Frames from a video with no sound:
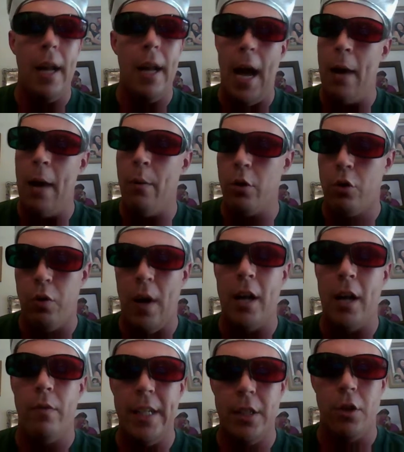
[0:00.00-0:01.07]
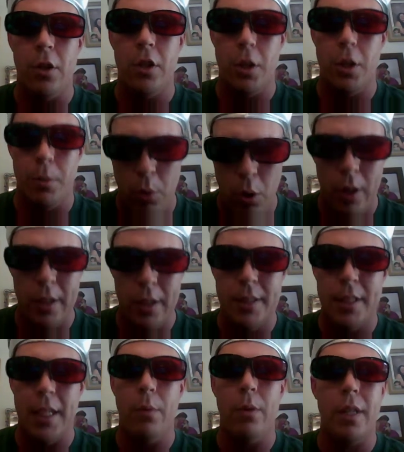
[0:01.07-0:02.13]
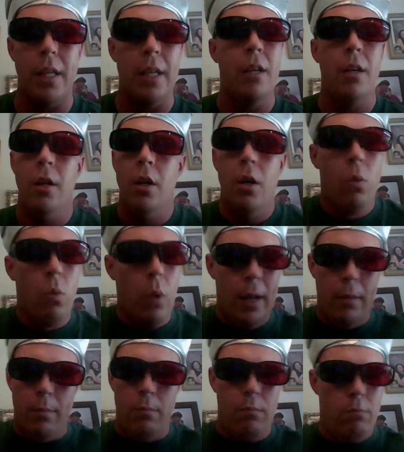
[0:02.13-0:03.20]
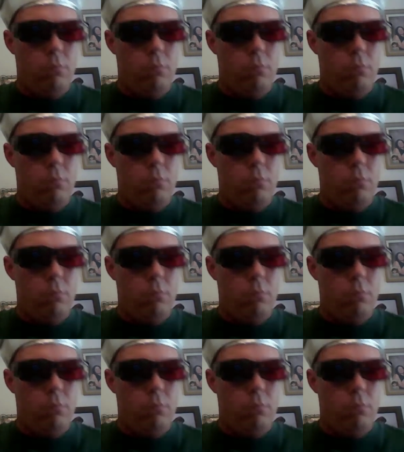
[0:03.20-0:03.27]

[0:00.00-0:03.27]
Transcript: And I will try to research some more and see what the what